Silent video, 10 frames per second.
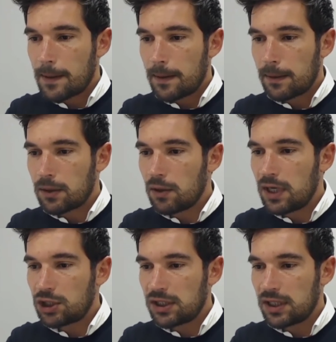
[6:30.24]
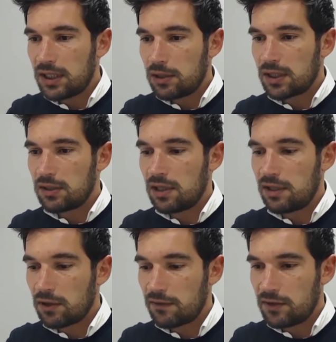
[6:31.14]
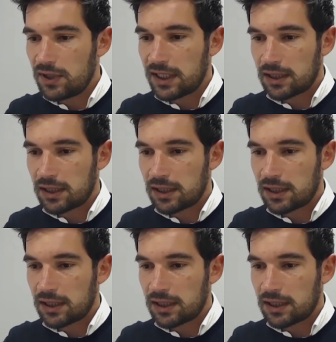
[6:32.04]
collagen here at the level of the neck.